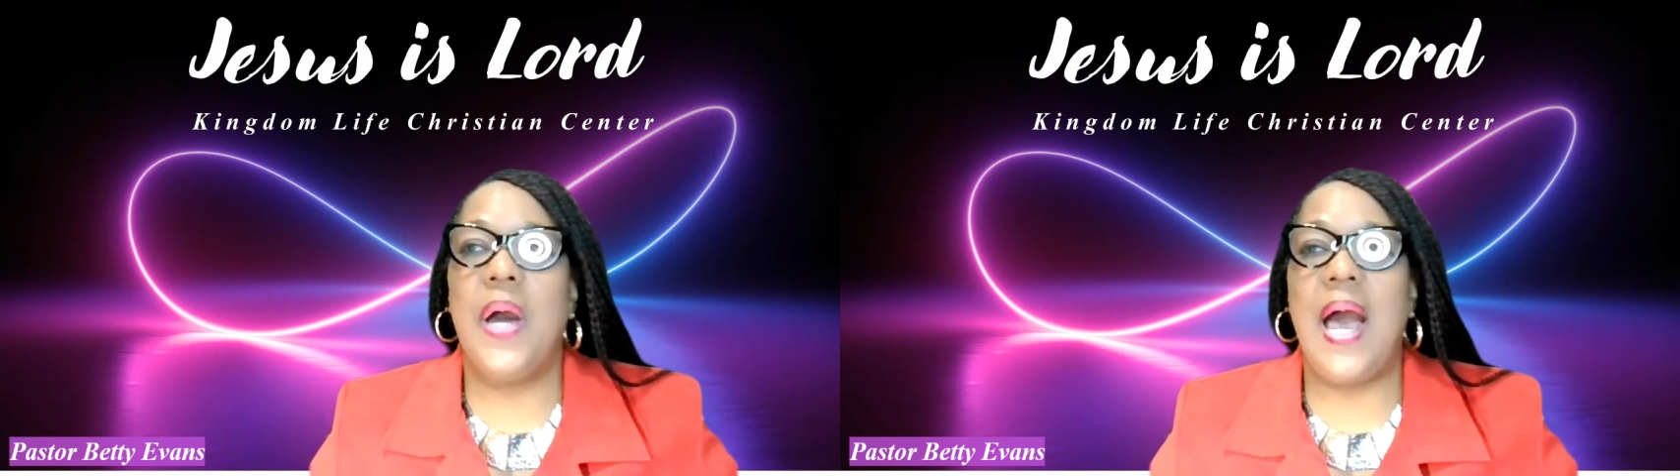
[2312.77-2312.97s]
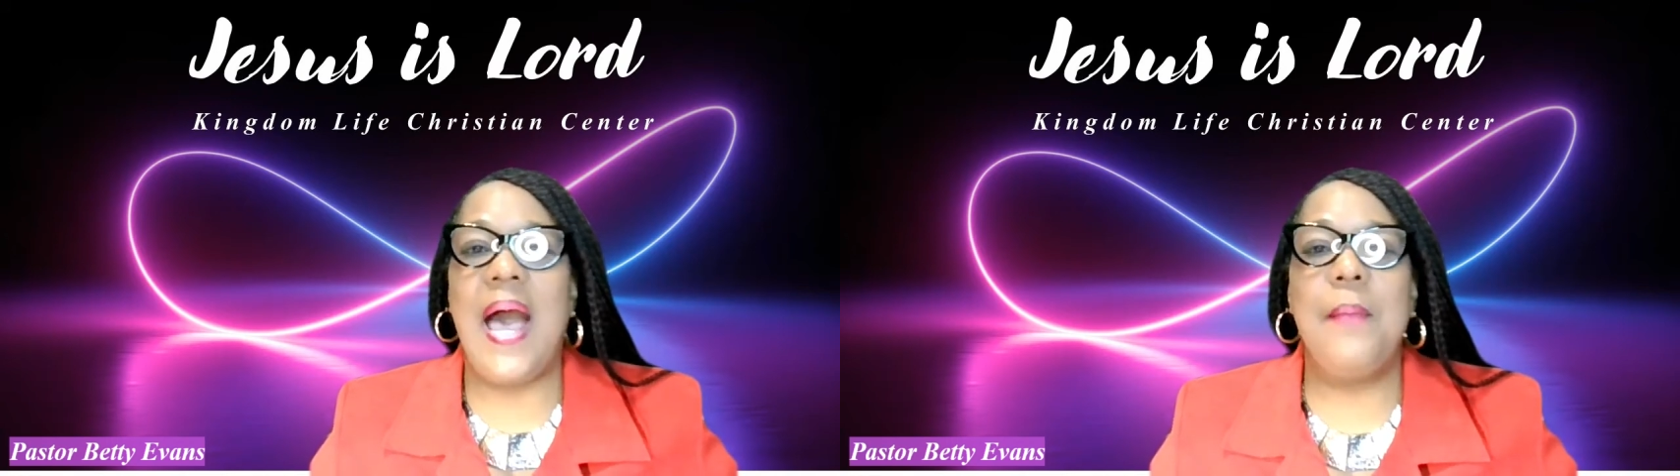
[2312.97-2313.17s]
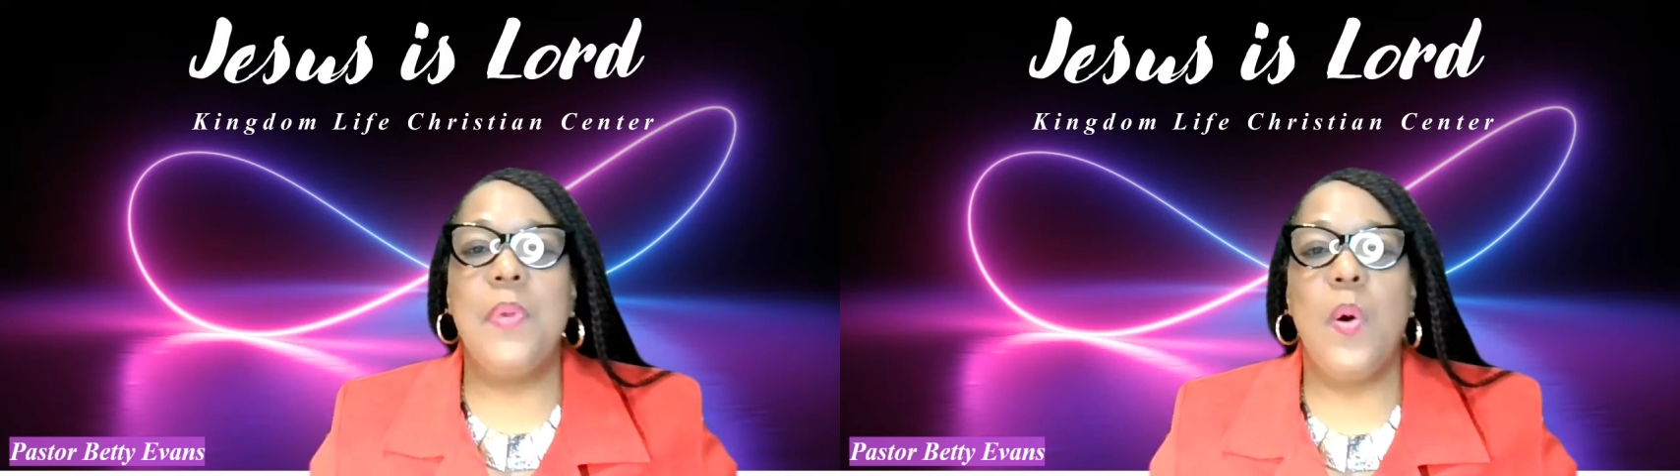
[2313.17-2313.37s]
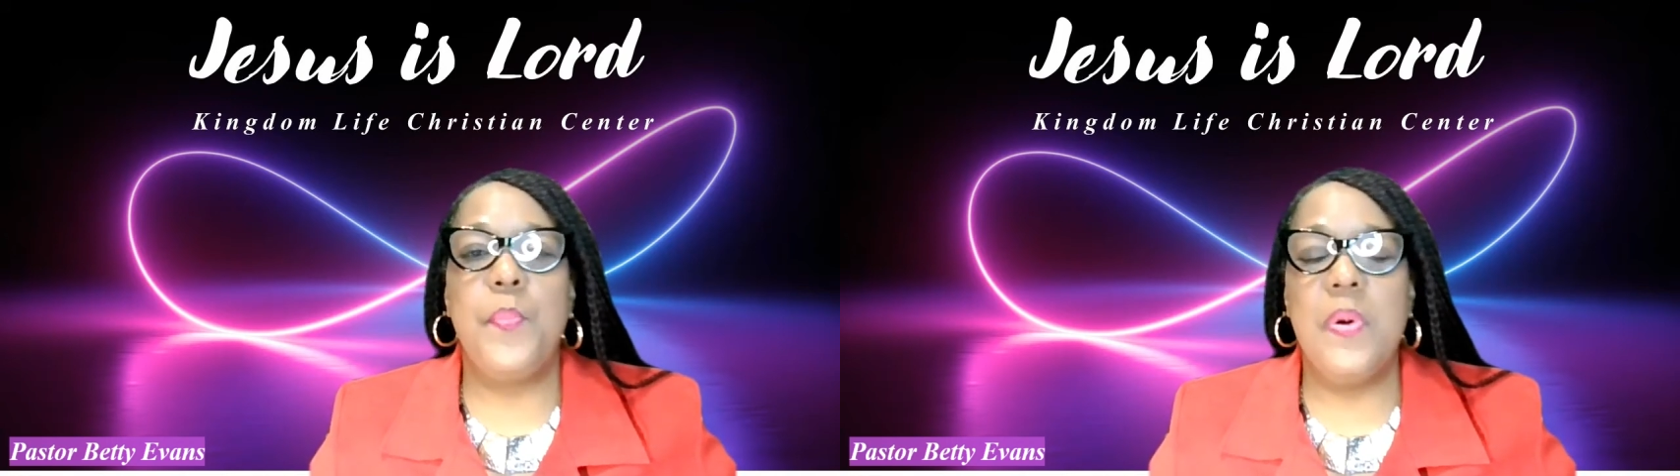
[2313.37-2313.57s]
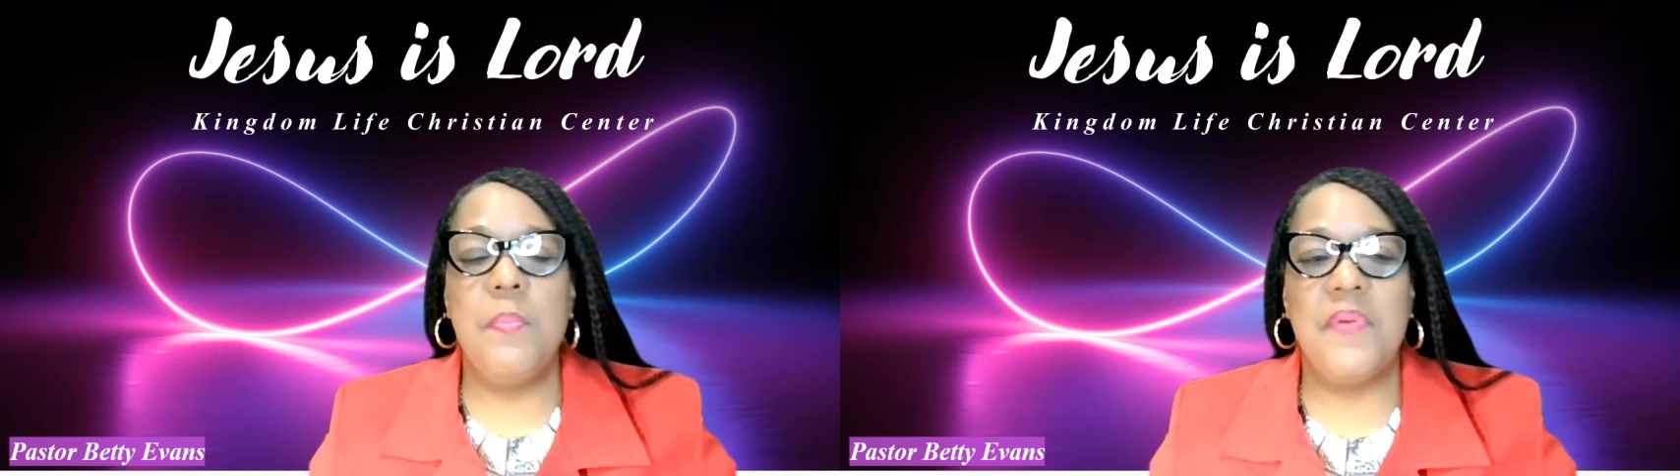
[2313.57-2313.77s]
but I'm going
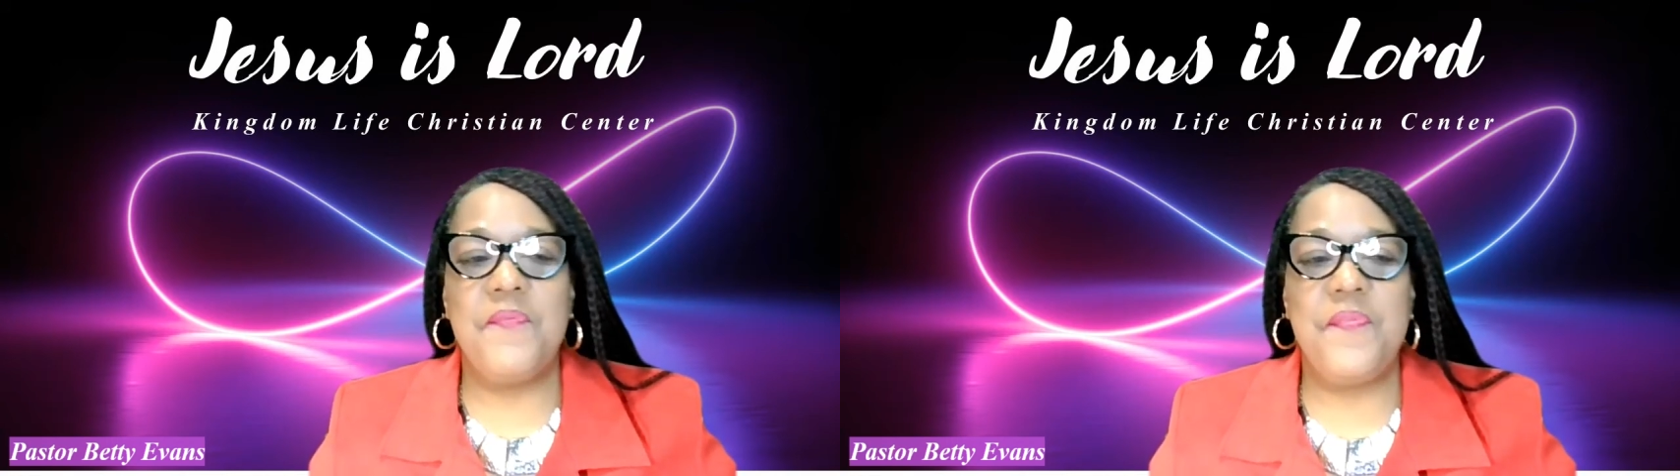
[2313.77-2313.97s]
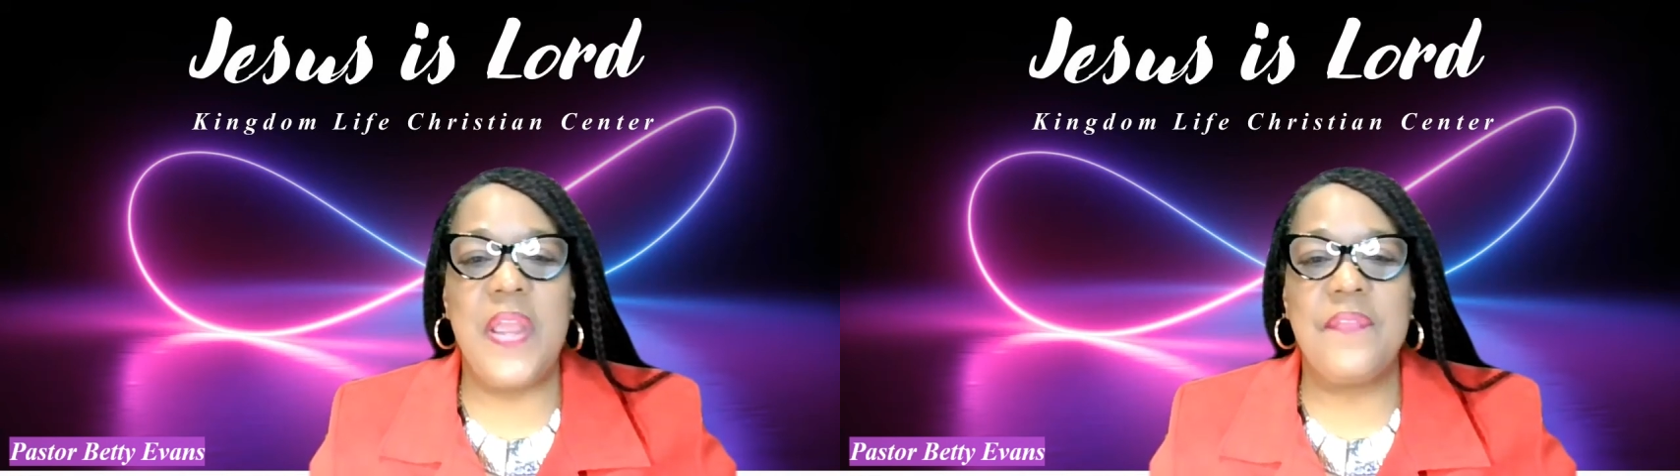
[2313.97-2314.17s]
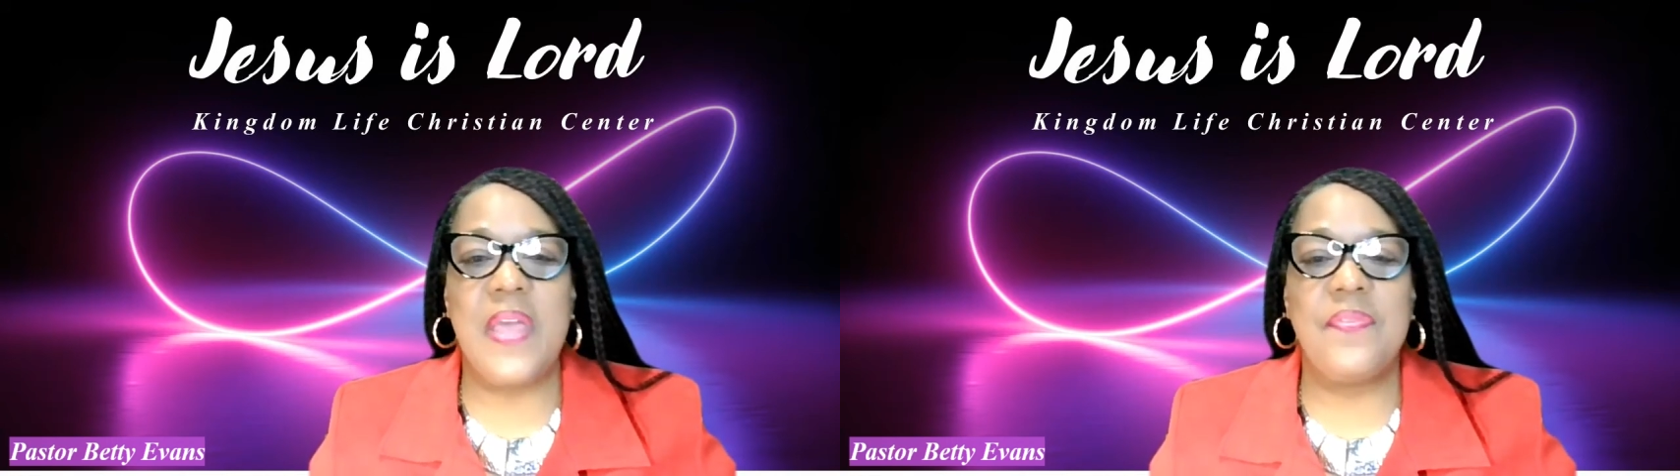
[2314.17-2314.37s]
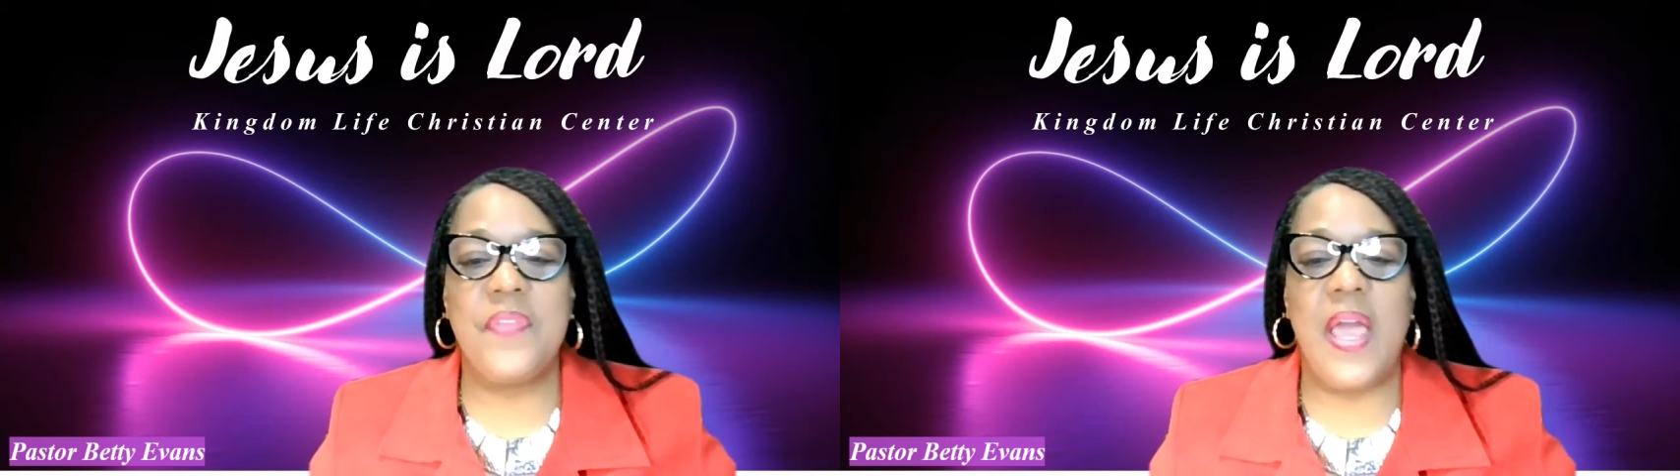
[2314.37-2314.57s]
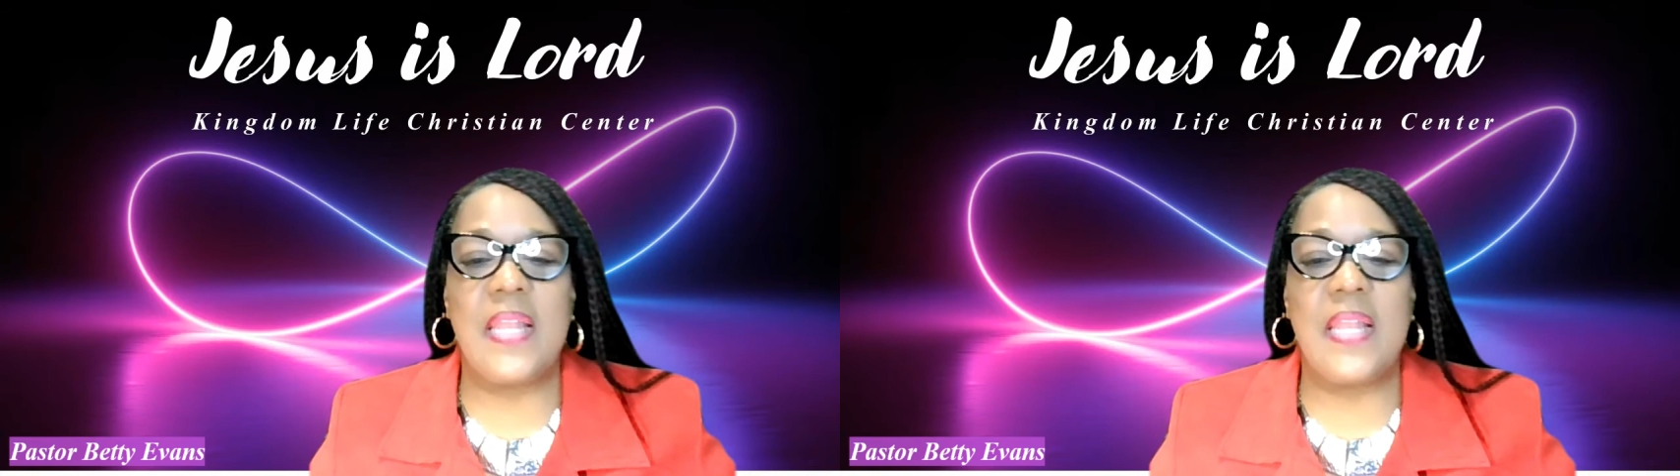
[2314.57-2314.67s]
to put my faith out there.